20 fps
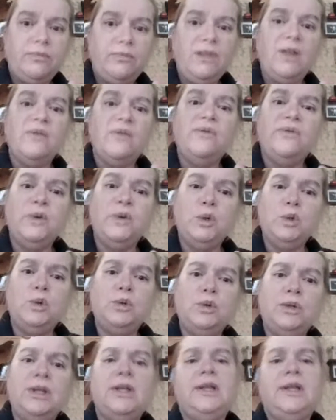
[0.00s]

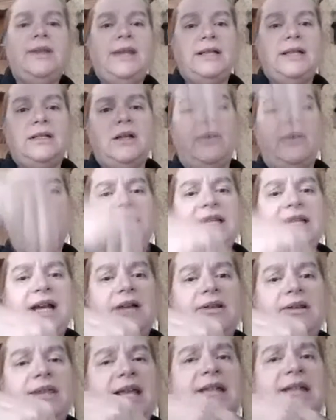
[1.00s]
food that's going
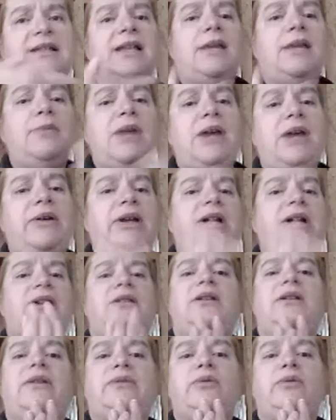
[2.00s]
down in that same area, because
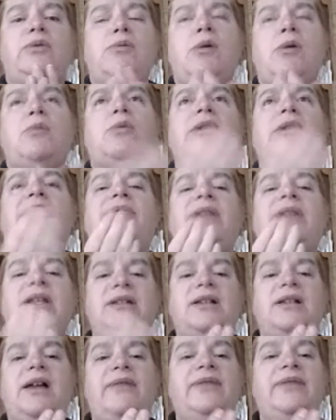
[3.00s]
you have to remember we have the
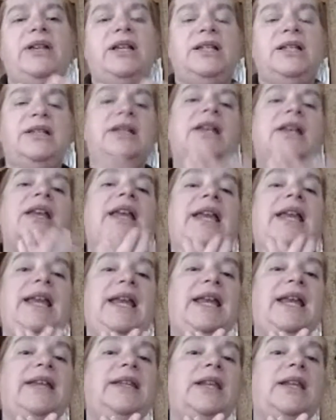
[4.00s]
esophagus
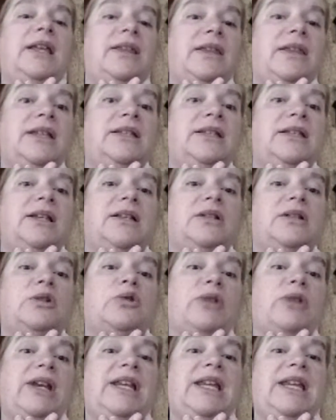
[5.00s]
and this
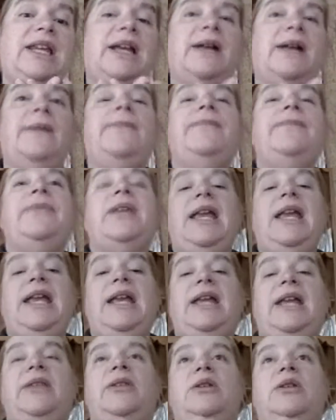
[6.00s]
trachea,
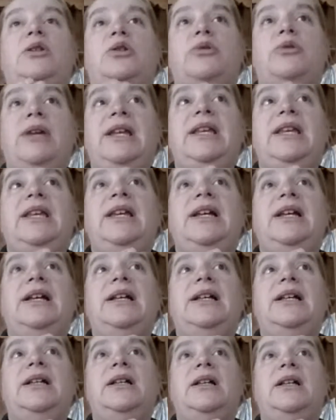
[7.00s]
and the
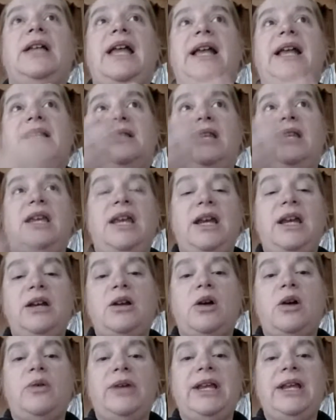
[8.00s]
trachea has the air
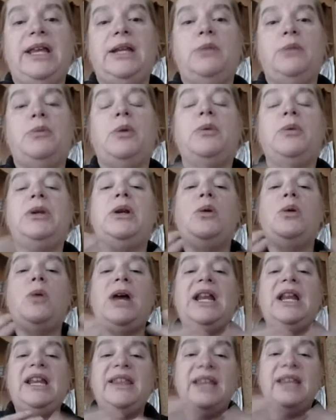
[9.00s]
going in it, but we don't want
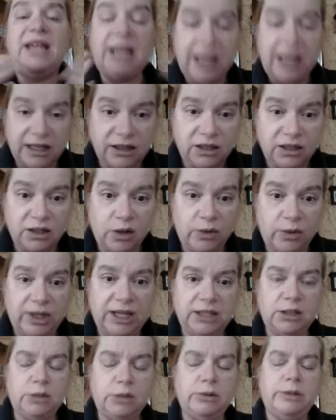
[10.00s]
anything else going
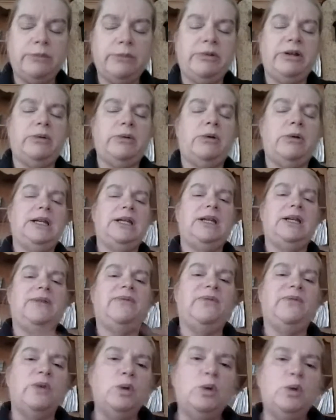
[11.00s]
into it. We don't want any
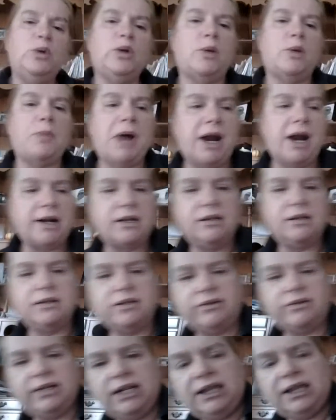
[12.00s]
food or particles or
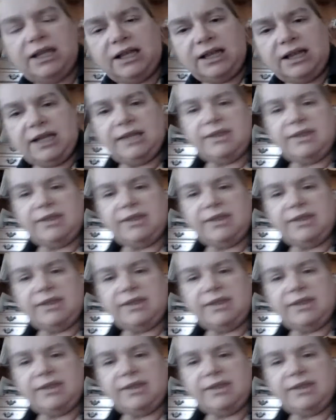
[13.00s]
anything like